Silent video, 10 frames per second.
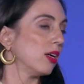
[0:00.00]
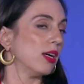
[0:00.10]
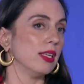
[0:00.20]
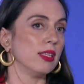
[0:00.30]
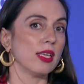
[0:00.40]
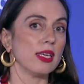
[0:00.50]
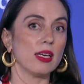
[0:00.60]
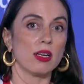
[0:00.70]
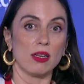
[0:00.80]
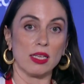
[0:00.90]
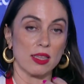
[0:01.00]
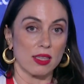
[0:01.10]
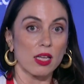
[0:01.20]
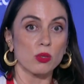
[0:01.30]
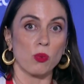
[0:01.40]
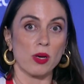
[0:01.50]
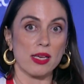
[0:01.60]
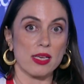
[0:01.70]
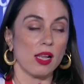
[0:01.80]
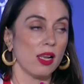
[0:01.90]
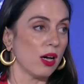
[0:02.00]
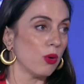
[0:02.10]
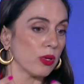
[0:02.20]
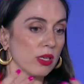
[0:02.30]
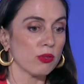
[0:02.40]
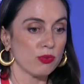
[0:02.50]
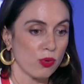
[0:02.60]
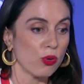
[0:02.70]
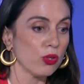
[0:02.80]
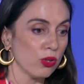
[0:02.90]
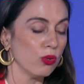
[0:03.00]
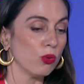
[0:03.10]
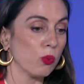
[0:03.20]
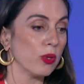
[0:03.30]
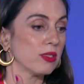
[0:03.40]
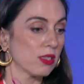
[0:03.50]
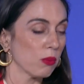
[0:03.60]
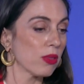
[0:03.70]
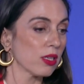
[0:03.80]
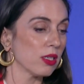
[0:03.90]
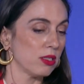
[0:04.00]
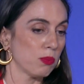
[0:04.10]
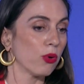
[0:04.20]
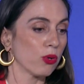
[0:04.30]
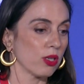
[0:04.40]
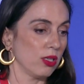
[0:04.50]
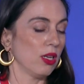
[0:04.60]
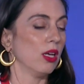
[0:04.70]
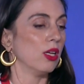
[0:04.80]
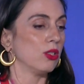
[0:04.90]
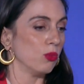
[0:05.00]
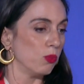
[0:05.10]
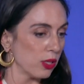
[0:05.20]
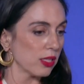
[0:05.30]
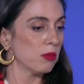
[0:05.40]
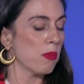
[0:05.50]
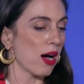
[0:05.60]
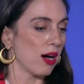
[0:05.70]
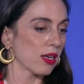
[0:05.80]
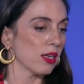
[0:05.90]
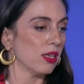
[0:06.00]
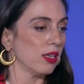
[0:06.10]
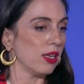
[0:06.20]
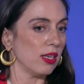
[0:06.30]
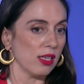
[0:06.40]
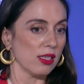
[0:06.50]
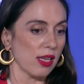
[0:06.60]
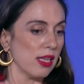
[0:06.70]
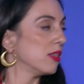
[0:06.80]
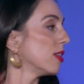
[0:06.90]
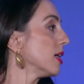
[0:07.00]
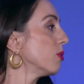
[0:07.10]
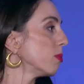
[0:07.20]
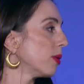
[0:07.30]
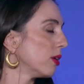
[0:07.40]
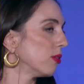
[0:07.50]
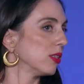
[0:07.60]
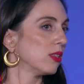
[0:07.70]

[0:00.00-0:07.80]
And they are, in that way, allowing for you, when something is broken, to bring it back and they repair it.